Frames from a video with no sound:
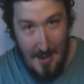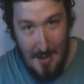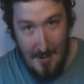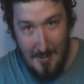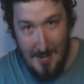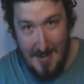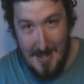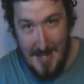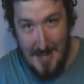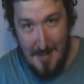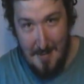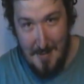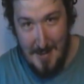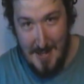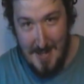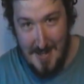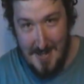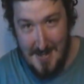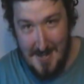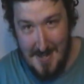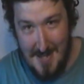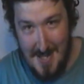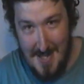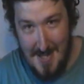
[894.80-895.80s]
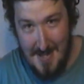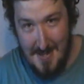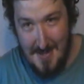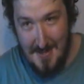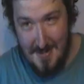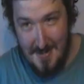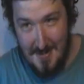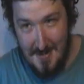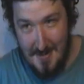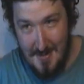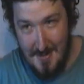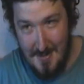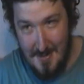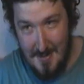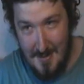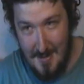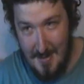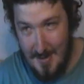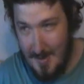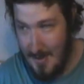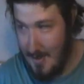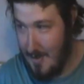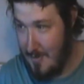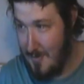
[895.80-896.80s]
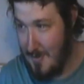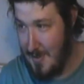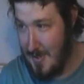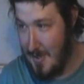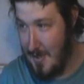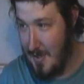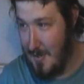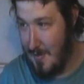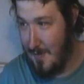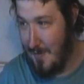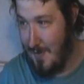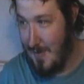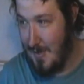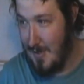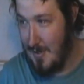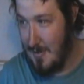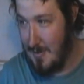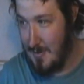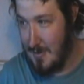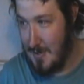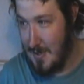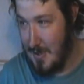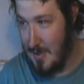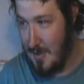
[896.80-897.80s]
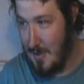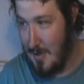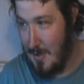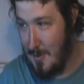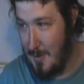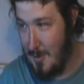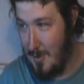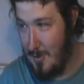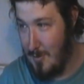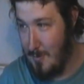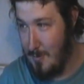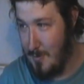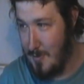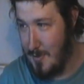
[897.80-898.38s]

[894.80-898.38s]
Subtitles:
With that being said, I don't know when another vlog's going to come along,